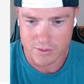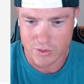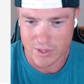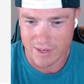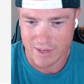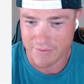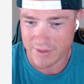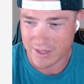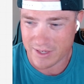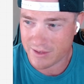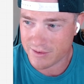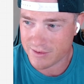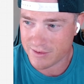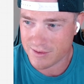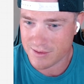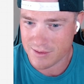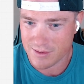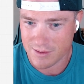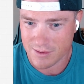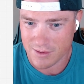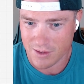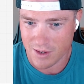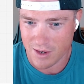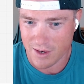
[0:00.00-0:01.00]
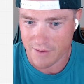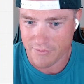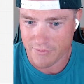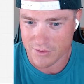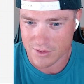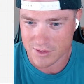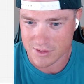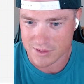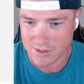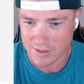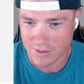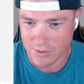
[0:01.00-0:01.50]
Do you have any other
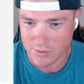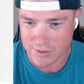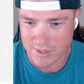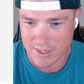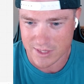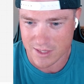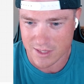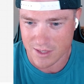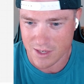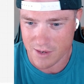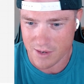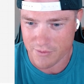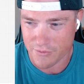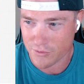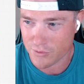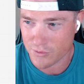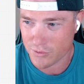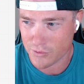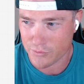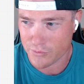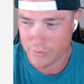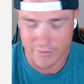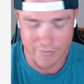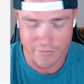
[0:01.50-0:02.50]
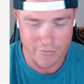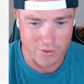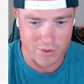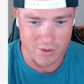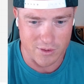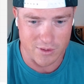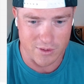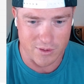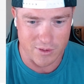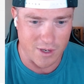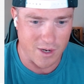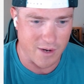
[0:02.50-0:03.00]
offers, low ticket offer or
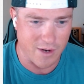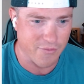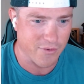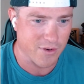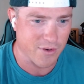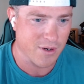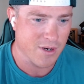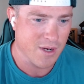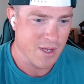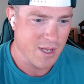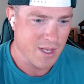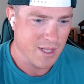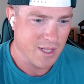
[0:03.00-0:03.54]
referral offer?